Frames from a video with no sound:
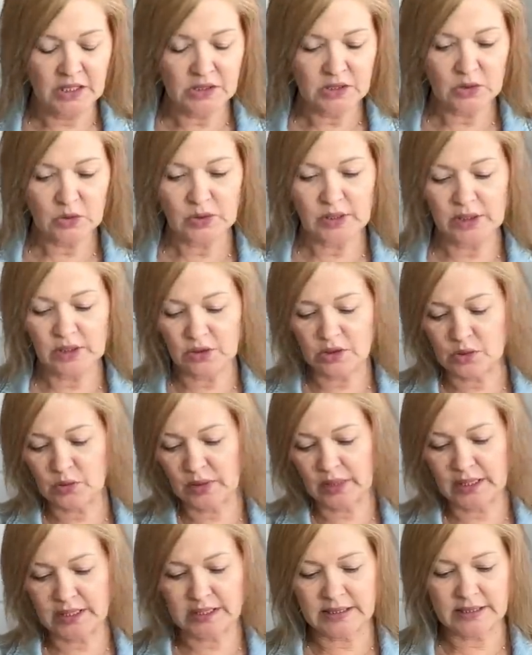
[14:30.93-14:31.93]
So here's what
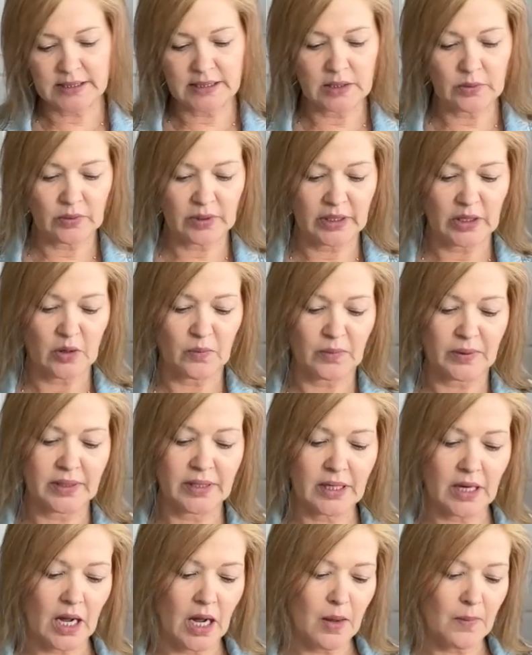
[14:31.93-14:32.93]
I see when I open
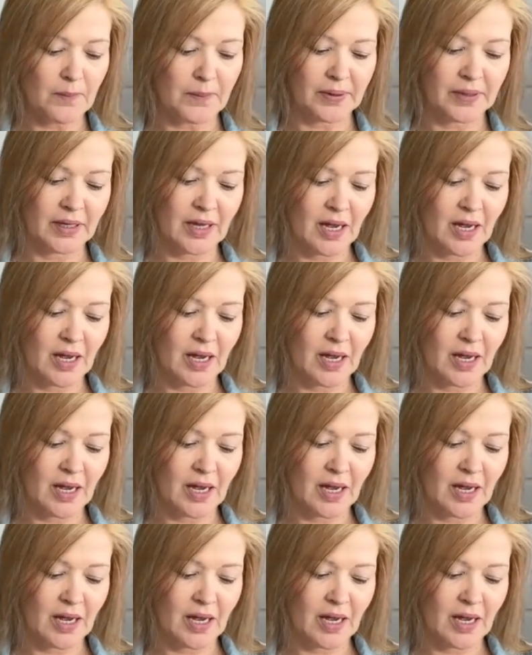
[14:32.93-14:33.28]
it up.